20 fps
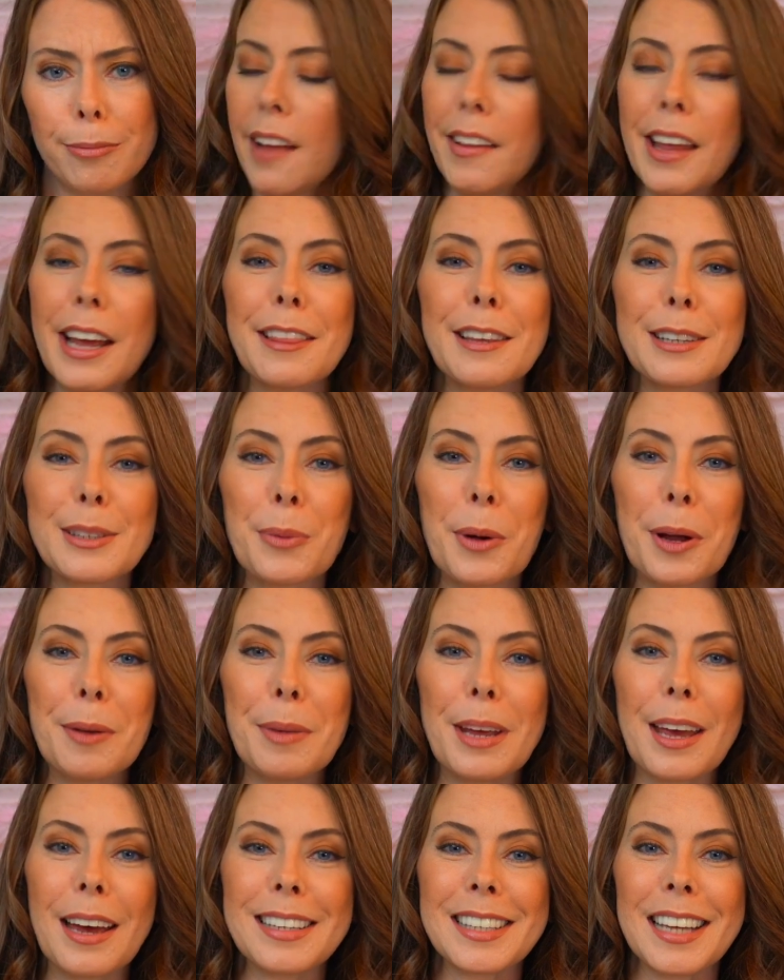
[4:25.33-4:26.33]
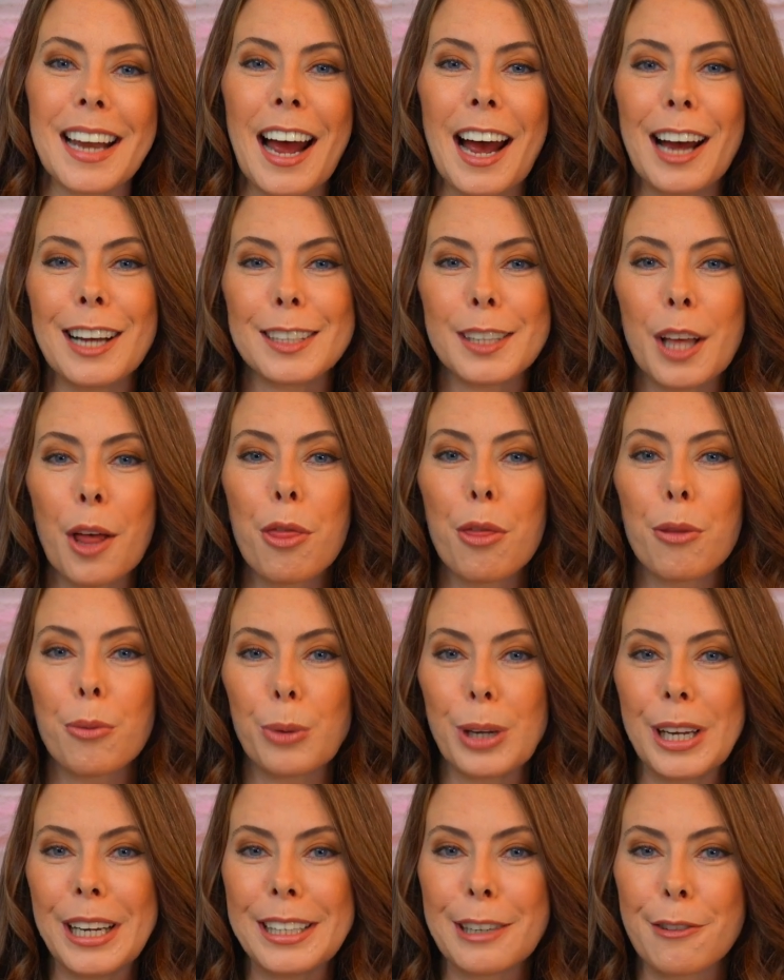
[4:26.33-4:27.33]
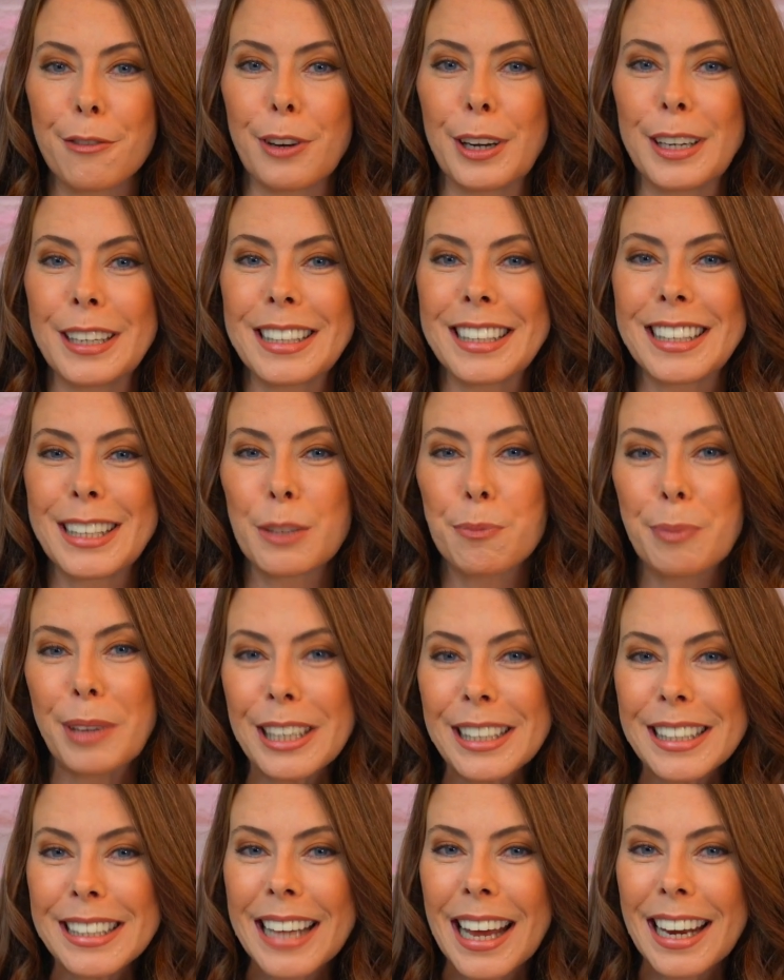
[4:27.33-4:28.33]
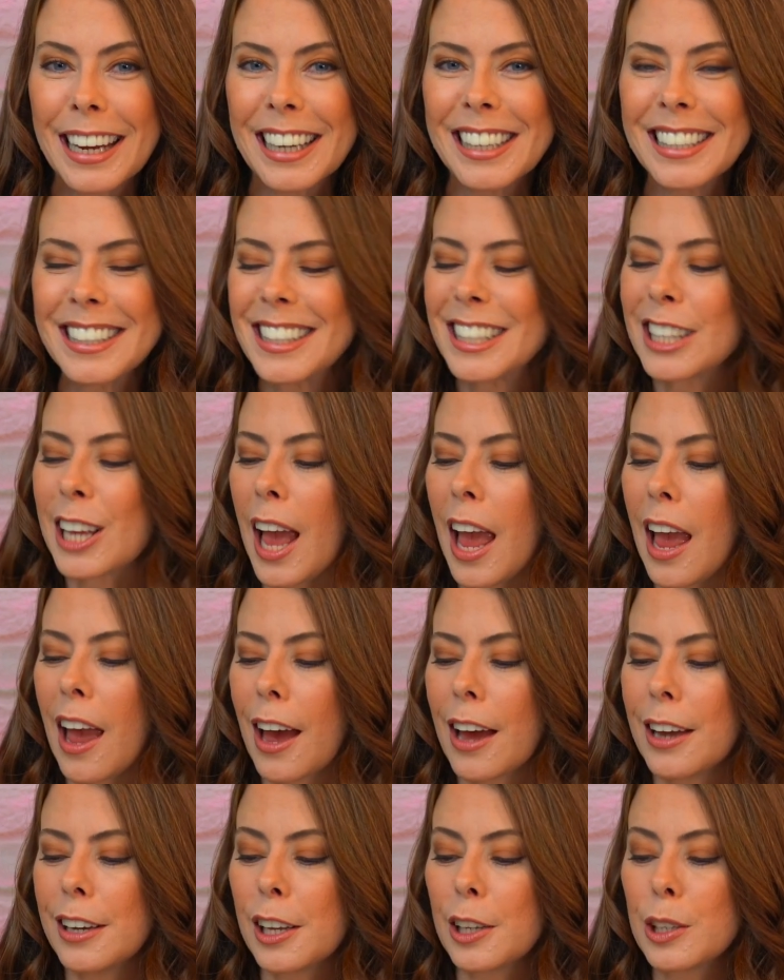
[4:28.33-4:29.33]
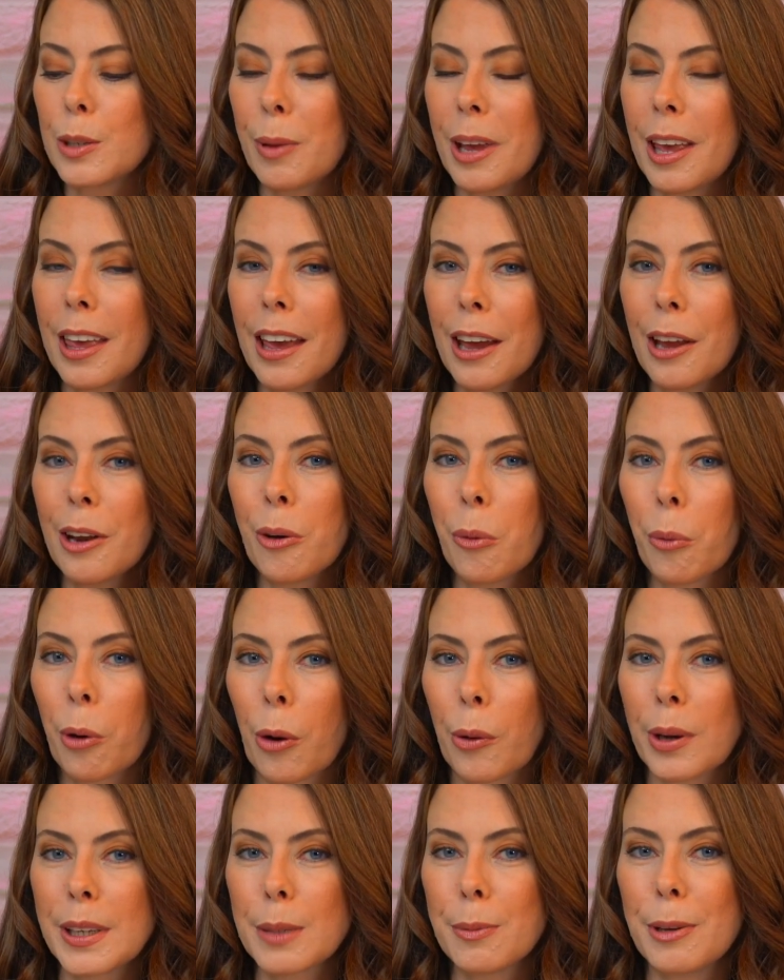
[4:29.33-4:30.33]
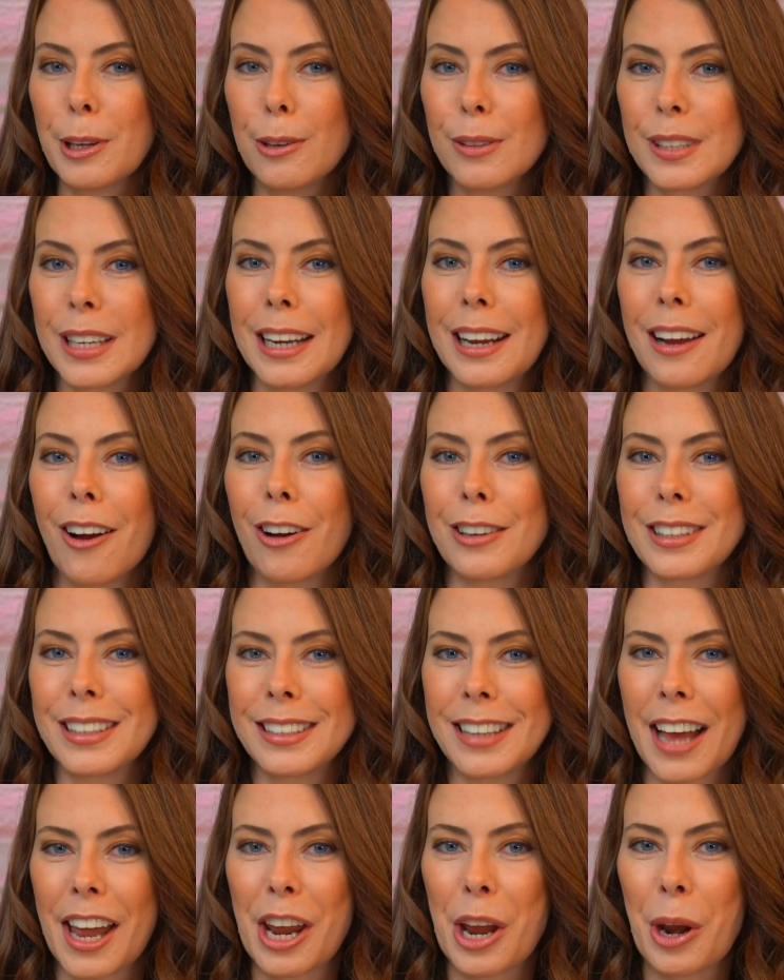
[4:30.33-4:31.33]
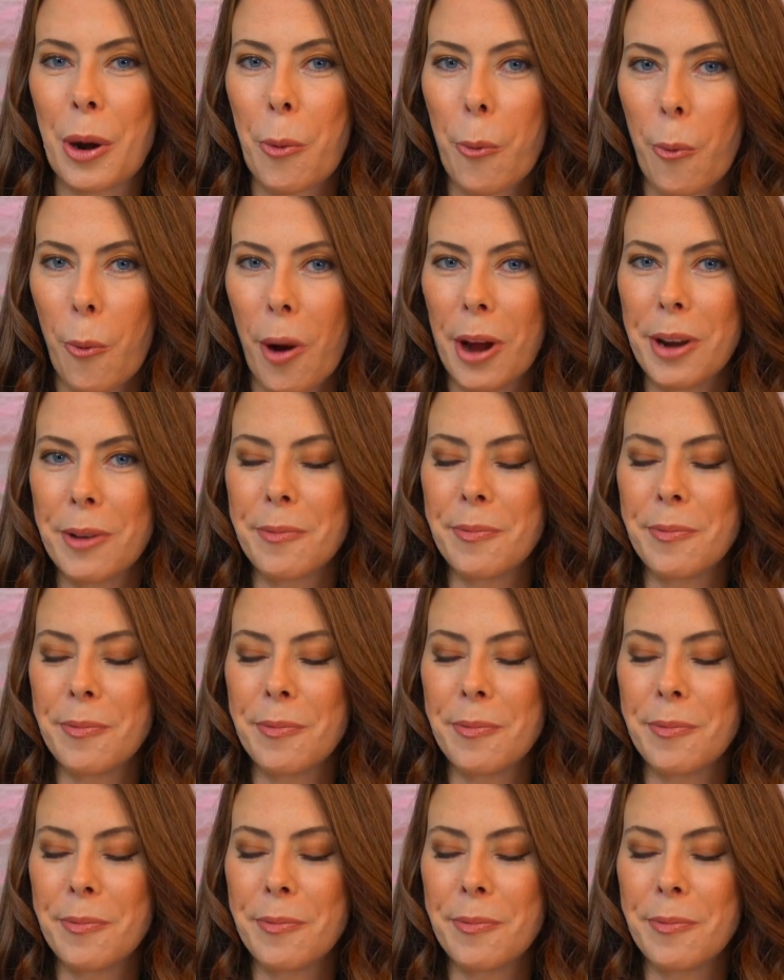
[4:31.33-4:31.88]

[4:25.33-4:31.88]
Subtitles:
I like this one because it has 3 different speed settings, and to begin, we're going to be using it on setting 1.